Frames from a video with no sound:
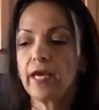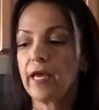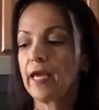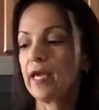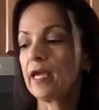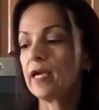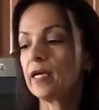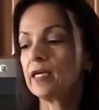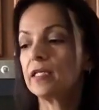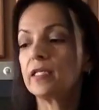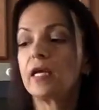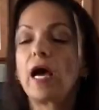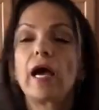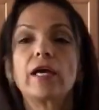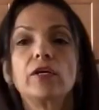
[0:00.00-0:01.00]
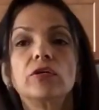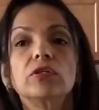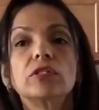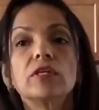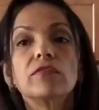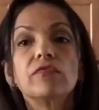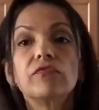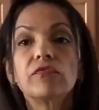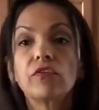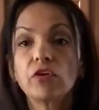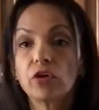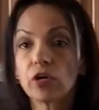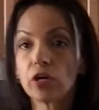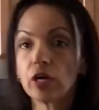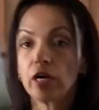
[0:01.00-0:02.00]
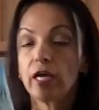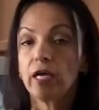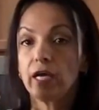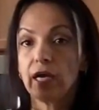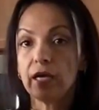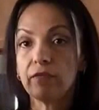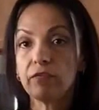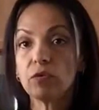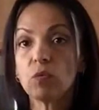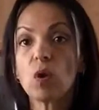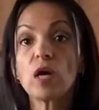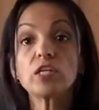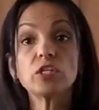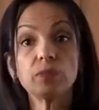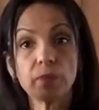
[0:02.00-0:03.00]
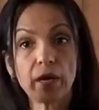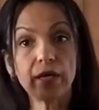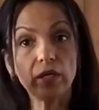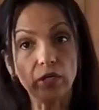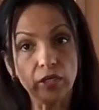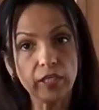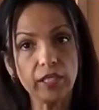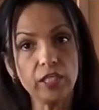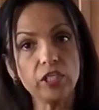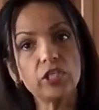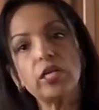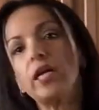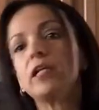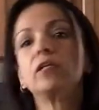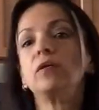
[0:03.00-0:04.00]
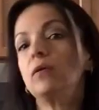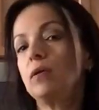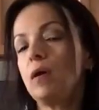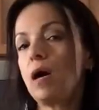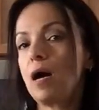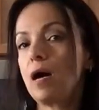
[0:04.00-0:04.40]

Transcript: and I use it for, if you watch my cooking channel,